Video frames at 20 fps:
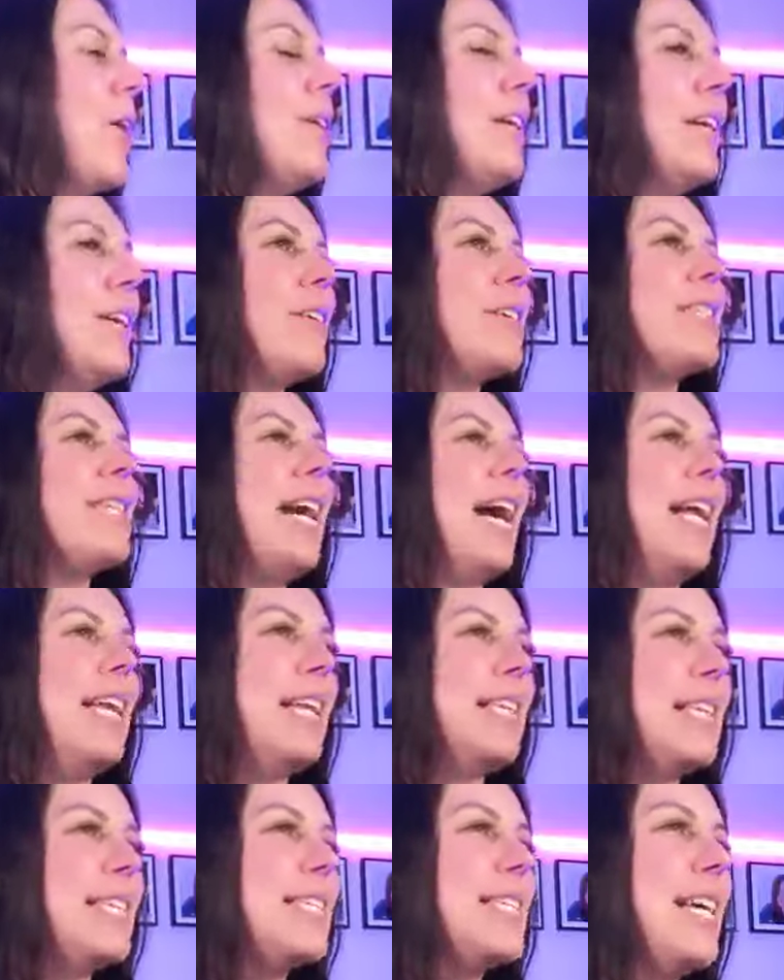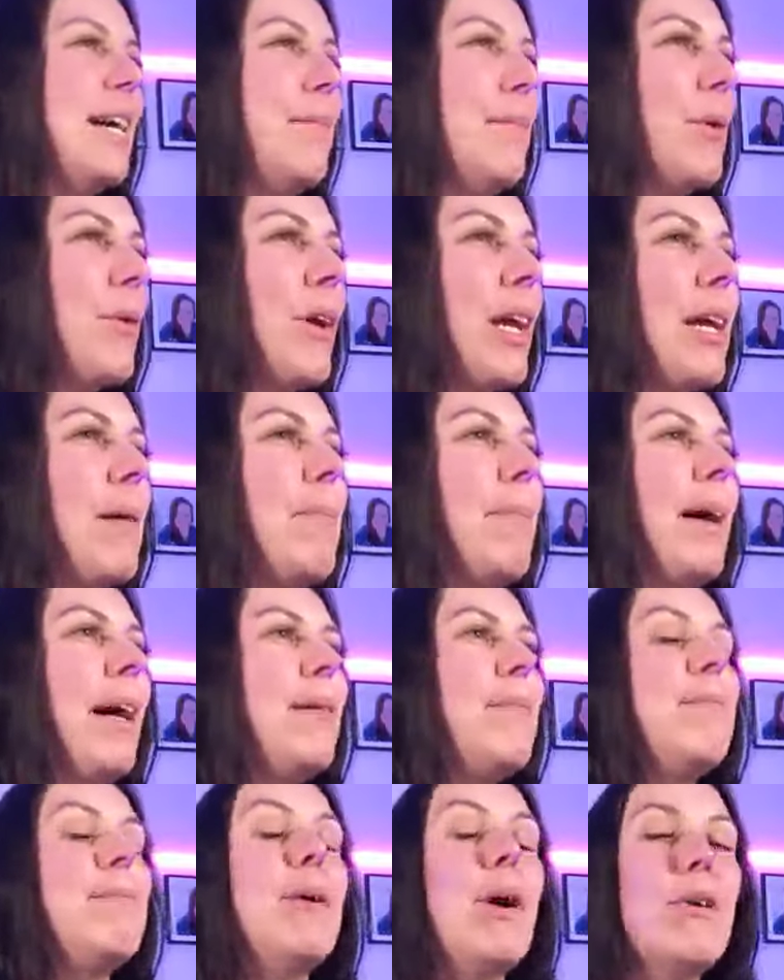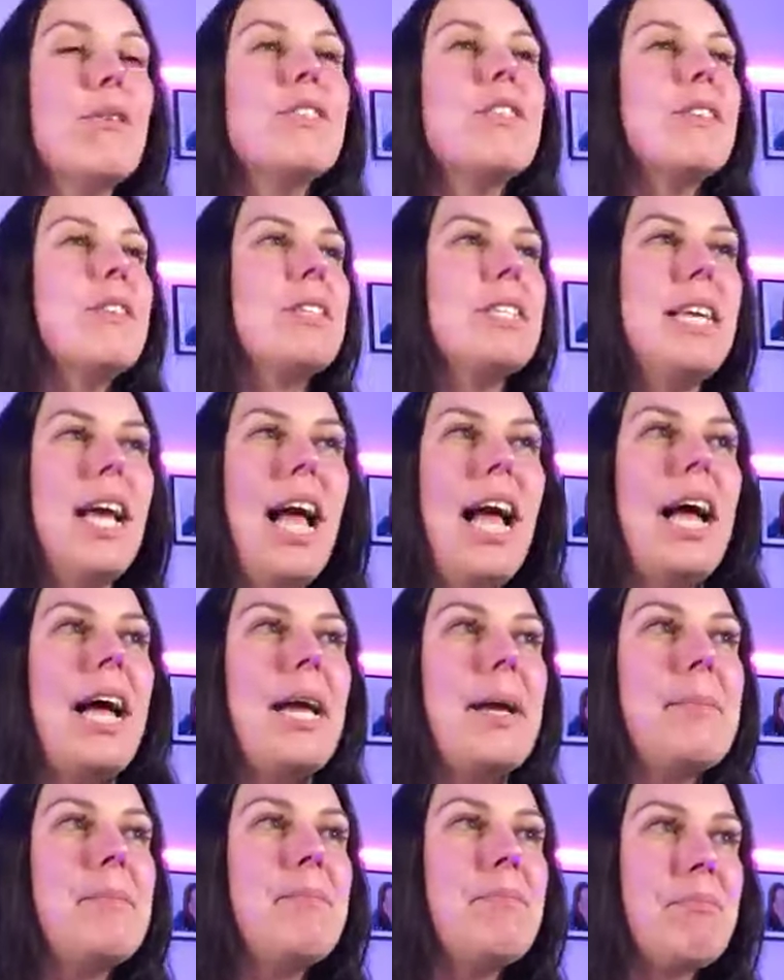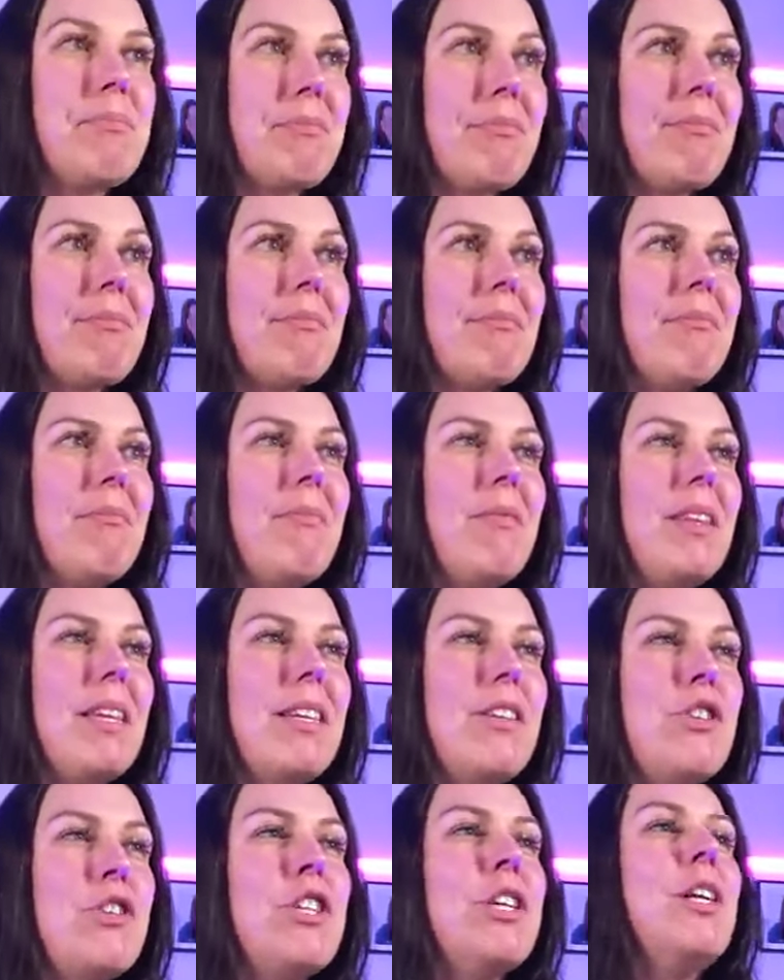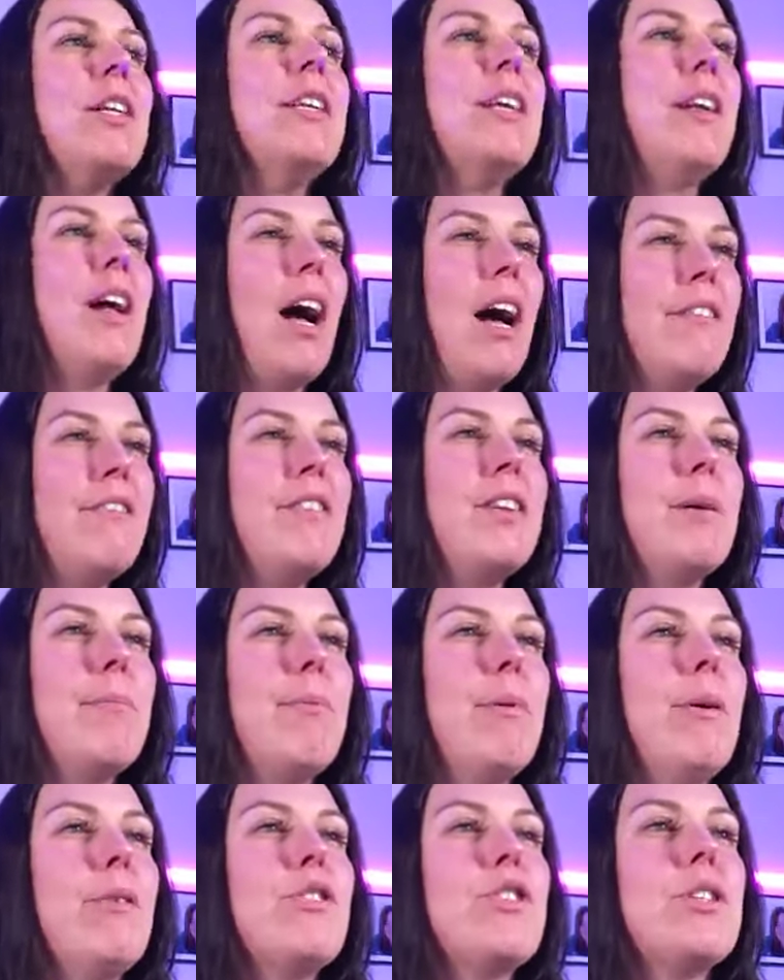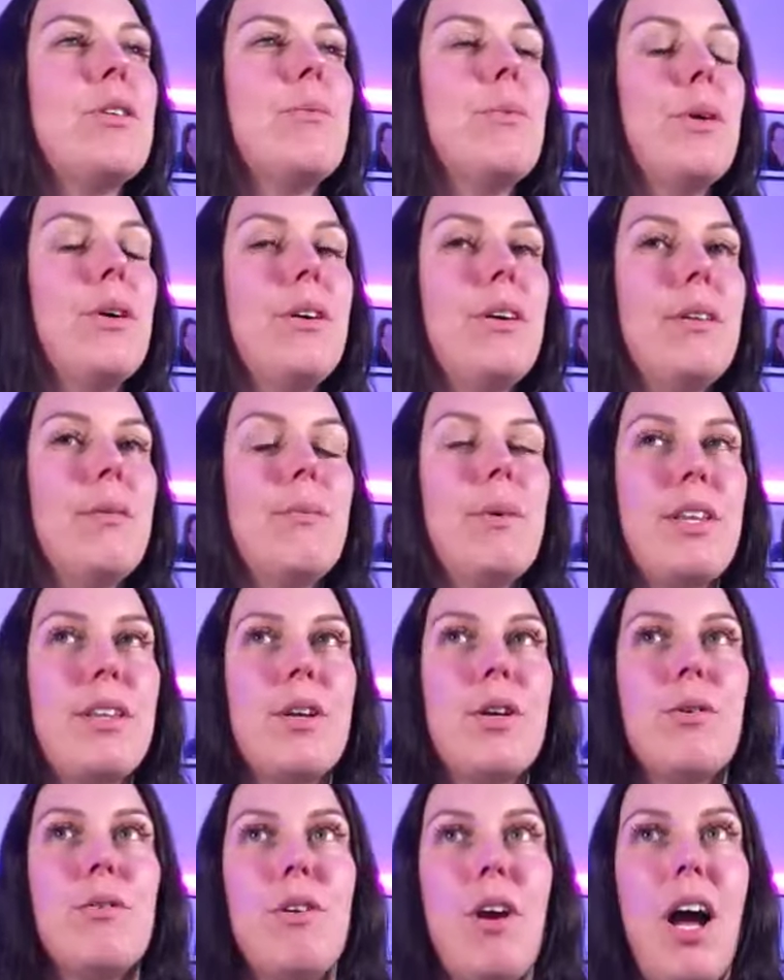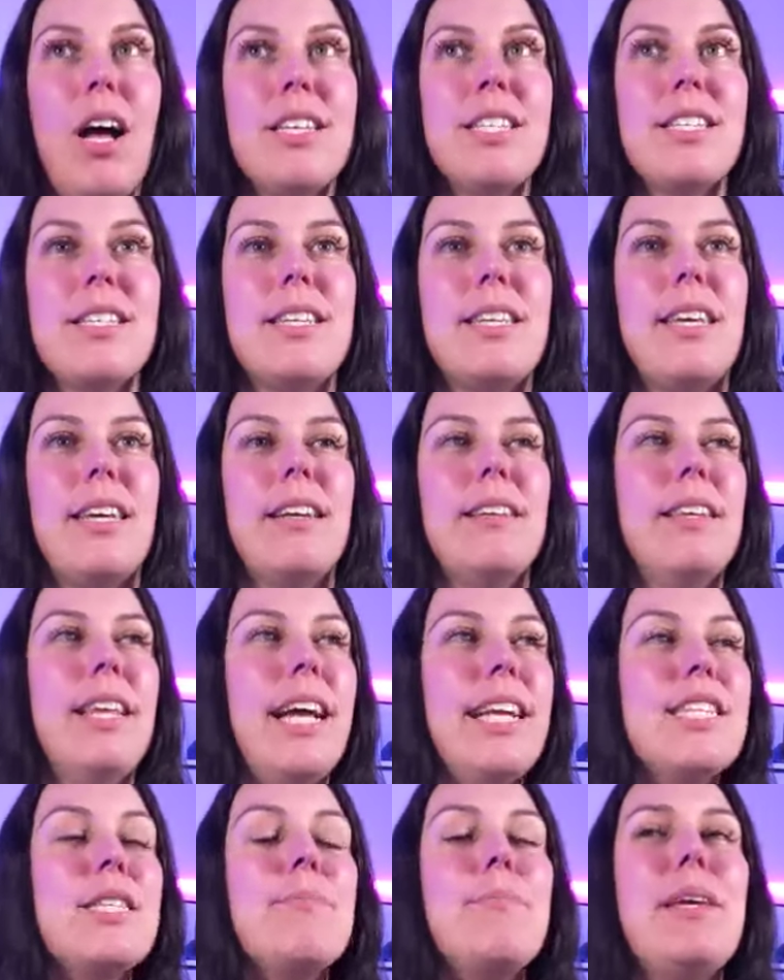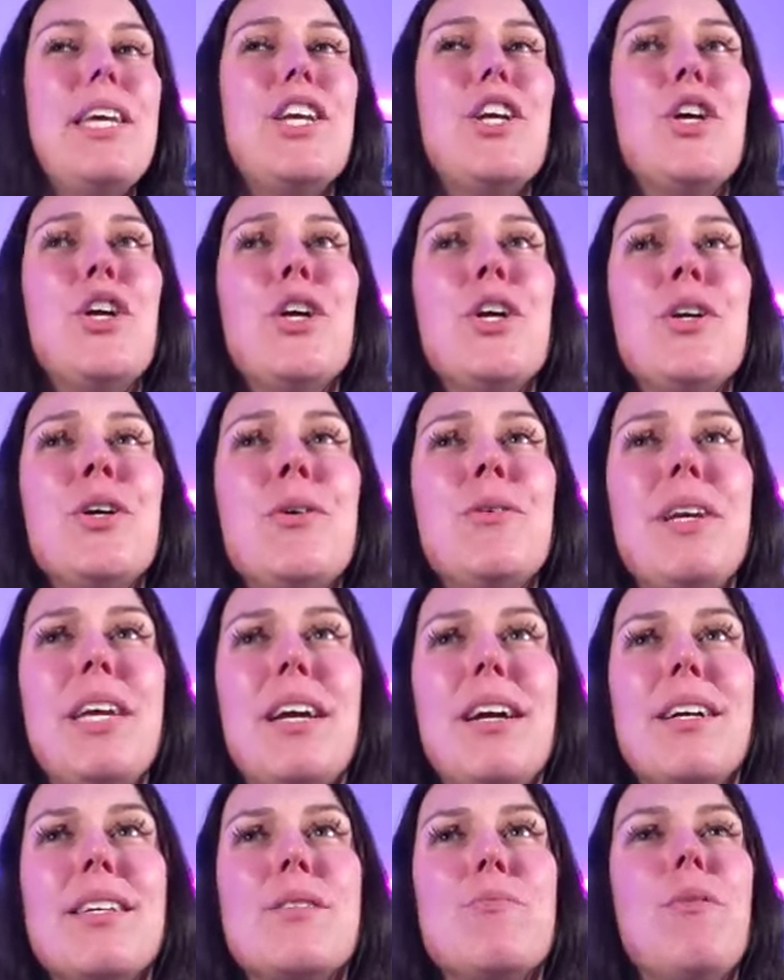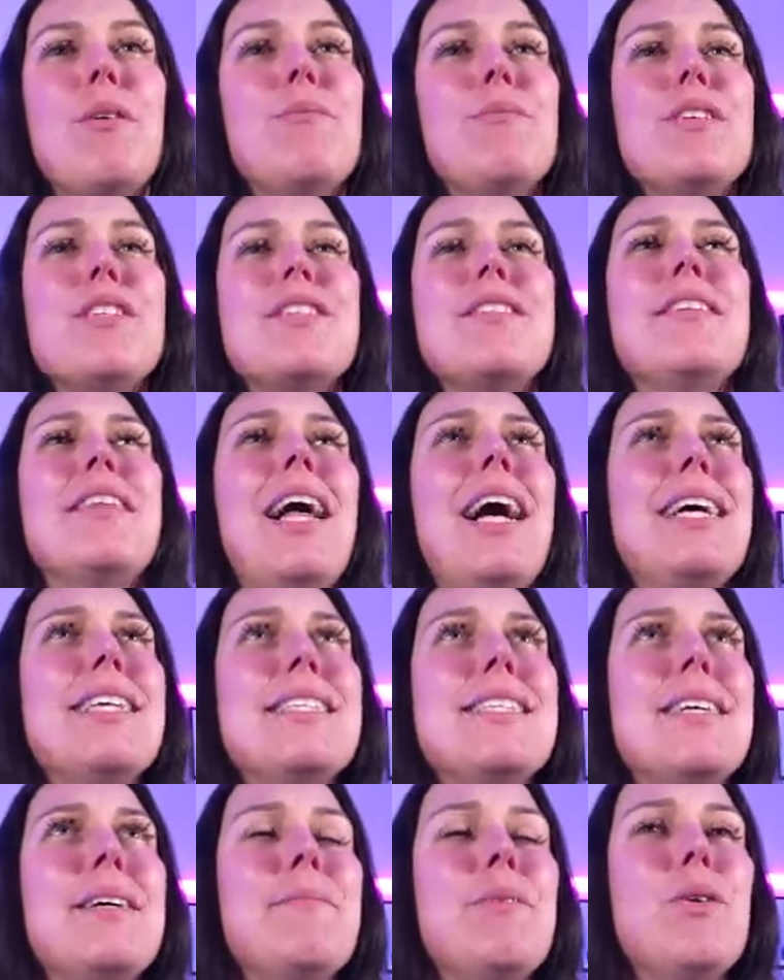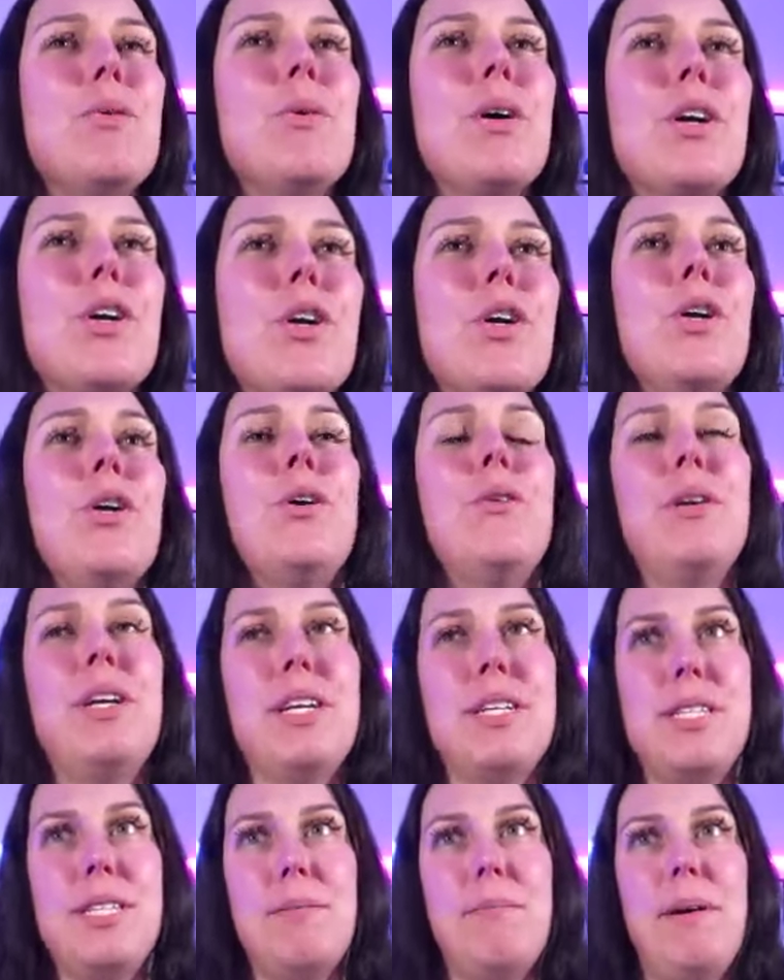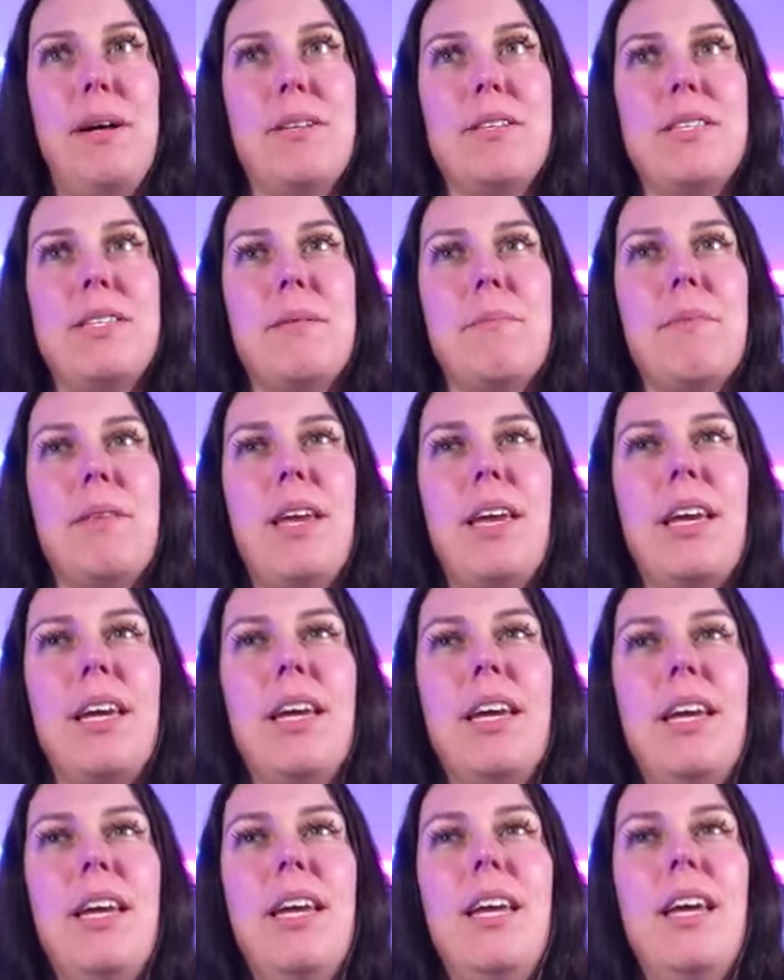know, here's kind of the summary, but most of the time, children often approach the world with curiosity. Let's be curious. When was the last time you were curious about something?